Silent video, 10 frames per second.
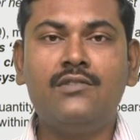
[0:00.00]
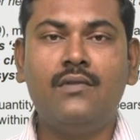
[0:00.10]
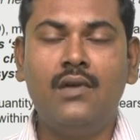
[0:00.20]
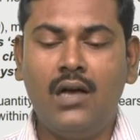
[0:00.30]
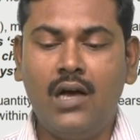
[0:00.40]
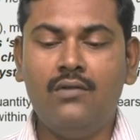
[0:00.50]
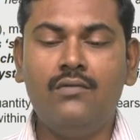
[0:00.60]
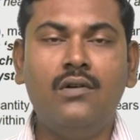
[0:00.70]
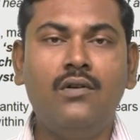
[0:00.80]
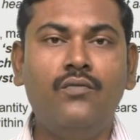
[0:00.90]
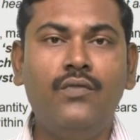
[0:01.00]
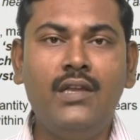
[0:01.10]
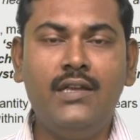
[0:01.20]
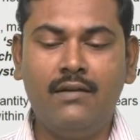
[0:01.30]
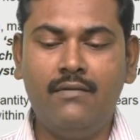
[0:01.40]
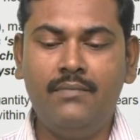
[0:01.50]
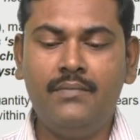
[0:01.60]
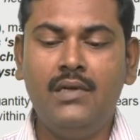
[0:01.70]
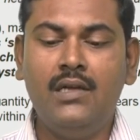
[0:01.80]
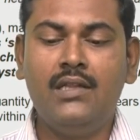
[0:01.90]
how we develop
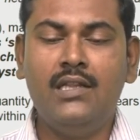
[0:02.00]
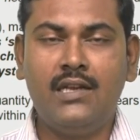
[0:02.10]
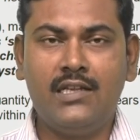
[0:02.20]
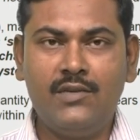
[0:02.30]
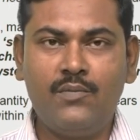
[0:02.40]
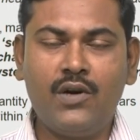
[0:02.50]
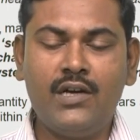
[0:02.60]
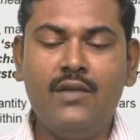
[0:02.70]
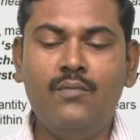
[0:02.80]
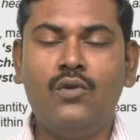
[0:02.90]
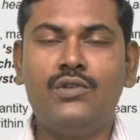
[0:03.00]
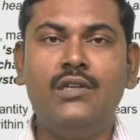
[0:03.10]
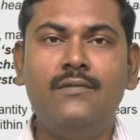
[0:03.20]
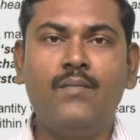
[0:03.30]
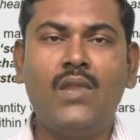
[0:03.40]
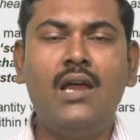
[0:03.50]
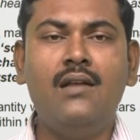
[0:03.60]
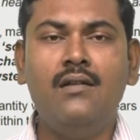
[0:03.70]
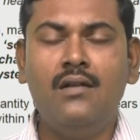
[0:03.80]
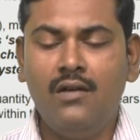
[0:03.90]
the reciprocating motion, and
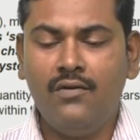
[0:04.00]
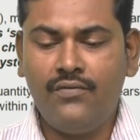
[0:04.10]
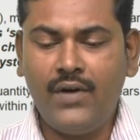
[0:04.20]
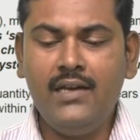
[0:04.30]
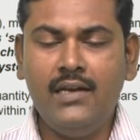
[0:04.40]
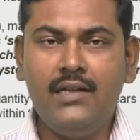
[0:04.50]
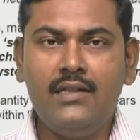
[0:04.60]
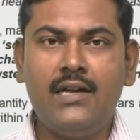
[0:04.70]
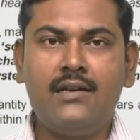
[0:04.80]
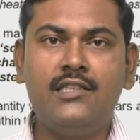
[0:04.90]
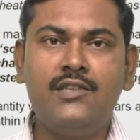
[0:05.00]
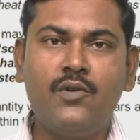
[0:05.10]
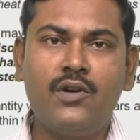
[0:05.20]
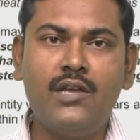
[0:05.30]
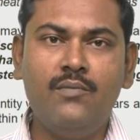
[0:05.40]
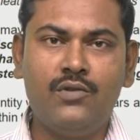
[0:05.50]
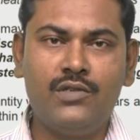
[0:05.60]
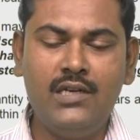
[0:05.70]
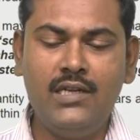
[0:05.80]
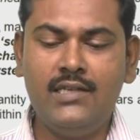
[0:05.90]
finally that reciprocating
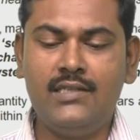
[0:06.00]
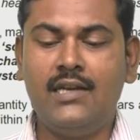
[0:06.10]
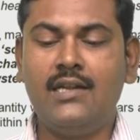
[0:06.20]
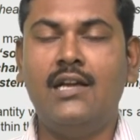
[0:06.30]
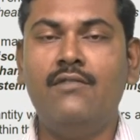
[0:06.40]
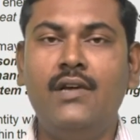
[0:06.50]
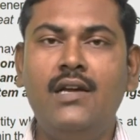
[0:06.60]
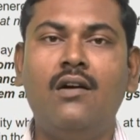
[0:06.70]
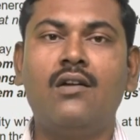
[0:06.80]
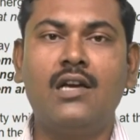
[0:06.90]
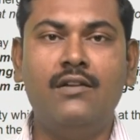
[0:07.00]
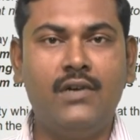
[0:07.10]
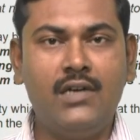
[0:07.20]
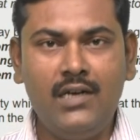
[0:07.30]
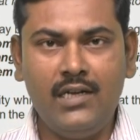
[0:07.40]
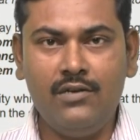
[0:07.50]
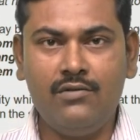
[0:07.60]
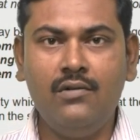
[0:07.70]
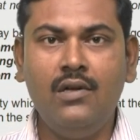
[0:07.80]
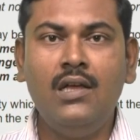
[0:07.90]
motion is then converted
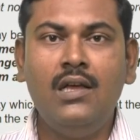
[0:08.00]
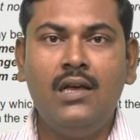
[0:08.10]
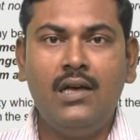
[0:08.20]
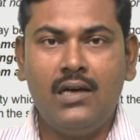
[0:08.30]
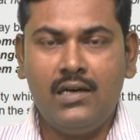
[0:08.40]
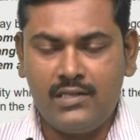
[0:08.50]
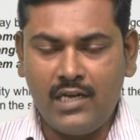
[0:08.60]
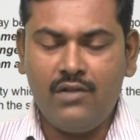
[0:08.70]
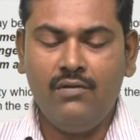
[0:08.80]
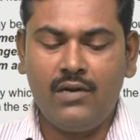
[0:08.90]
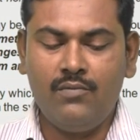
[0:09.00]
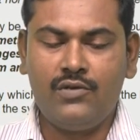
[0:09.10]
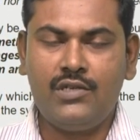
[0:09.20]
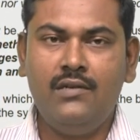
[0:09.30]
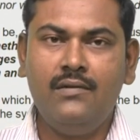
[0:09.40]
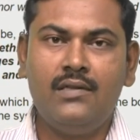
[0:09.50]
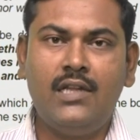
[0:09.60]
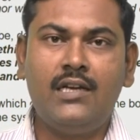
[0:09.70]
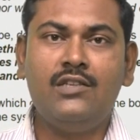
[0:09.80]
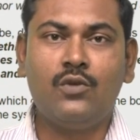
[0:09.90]
into circular motion,
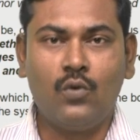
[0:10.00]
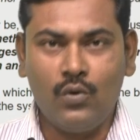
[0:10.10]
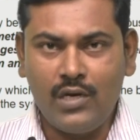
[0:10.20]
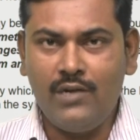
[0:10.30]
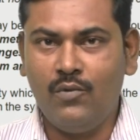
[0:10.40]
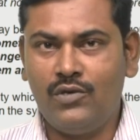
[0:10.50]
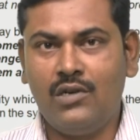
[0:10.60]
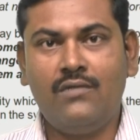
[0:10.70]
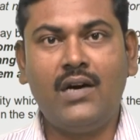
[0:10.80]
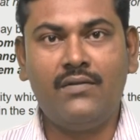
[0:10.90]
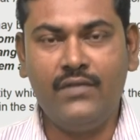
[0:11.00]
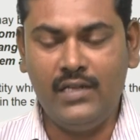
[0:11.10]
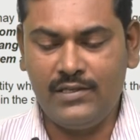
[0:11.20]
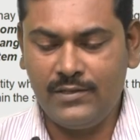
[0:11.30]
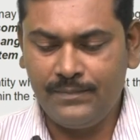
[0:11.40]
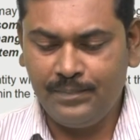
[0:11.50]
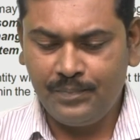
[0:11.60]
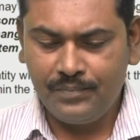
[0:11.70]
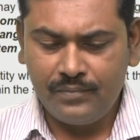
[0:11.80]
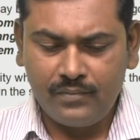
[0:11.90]
that is rotary motion of our wheels.
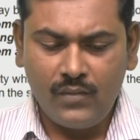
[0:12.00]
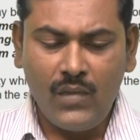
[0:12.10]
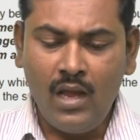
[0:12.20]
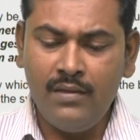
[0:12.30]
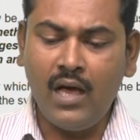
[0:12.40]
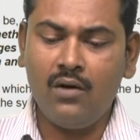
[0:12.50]
Now